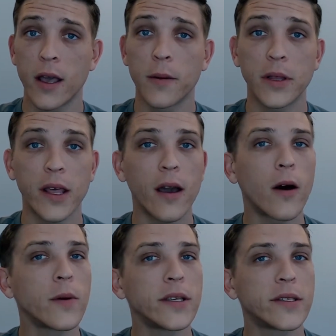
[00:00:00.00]
but they
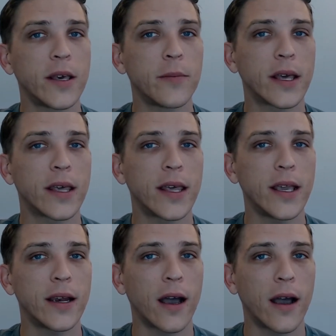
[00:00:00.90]
always keep a
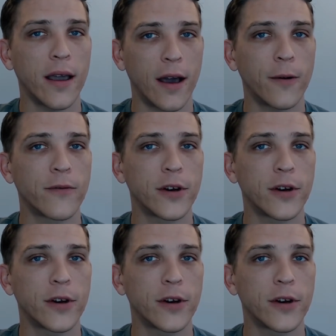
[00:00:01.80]
keen eye out for